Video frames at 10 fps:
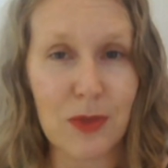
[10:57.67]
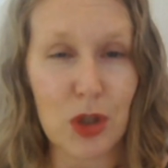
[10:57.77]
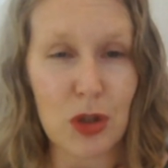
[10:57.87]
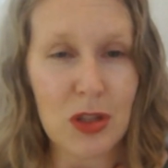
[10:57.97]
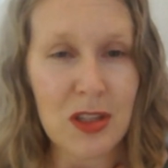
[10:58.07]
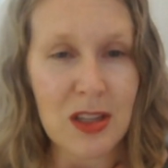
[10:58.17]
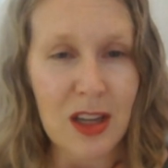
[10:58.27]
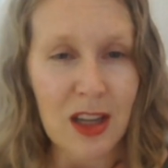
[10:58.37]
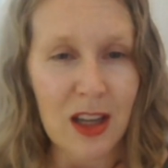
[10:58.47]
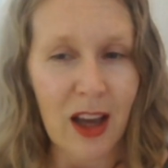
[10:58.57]
just
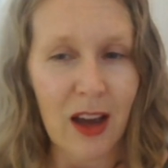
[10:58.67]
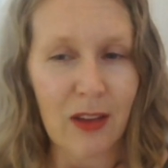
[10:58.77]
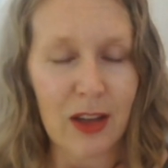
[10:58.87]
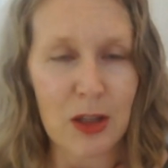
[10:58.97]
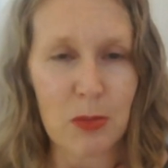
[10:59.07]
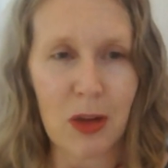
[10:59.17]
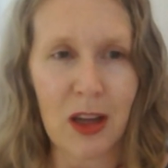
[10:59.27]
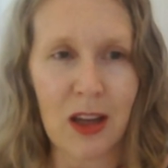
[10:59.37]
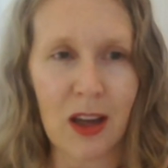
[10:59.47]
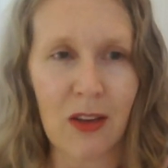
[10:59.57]
see how that's
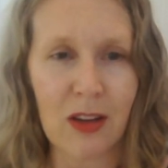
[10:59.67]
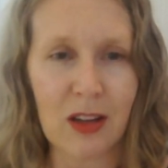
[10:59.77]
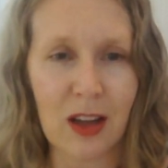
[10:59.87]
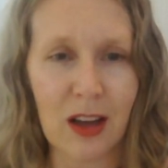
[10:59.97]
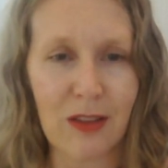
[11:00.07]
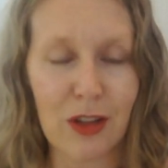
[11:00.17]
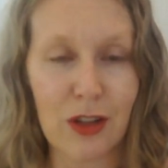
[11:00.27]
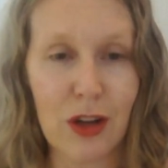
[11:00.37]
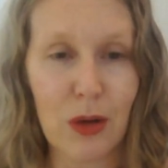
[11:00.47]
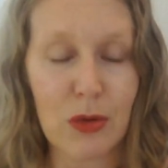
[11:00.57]
playing out in life
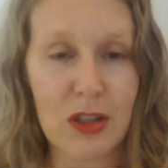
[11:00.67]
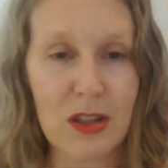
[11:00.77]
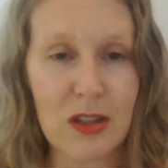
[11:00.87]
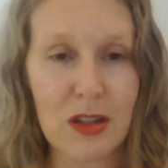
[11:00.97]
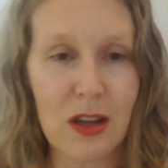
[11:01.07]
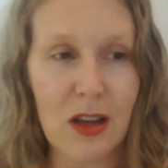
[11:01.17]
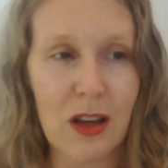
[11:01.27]
and notice